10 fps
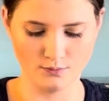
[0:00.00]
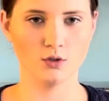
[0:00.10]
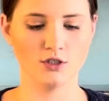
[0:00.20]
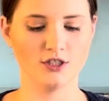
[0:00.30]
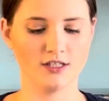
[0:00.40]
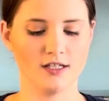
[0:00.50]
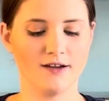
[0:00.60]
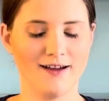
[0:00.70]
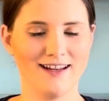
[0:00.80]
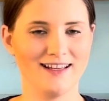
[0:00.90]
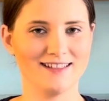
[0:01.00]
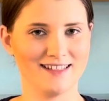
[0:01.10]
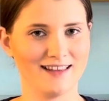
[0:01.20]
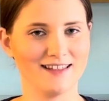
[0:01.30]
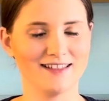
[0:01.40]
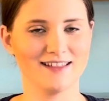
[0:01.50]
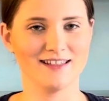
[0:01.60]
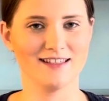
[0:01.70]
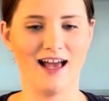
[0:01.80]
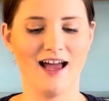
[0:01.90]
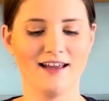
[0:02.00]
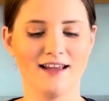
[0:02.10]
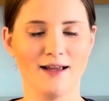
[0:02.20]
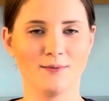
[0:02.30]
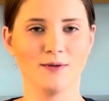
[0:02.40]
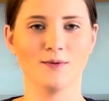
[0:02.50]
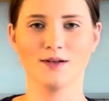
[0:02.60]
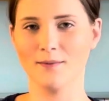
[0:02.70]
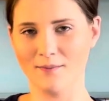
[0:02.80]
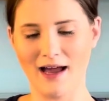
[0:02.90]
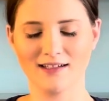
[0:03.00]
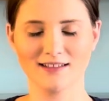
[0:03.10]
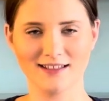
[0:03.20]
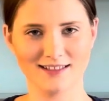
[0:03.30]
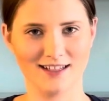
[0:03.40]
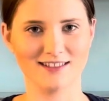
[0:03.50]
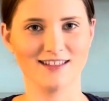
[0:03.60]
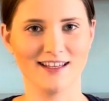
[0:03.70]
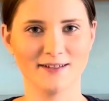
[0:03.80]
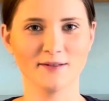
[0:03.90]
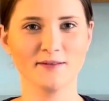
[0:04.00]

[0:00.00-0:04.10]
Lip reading: You're just gonna go ahead and set this to the side and we will come back to these nuts later.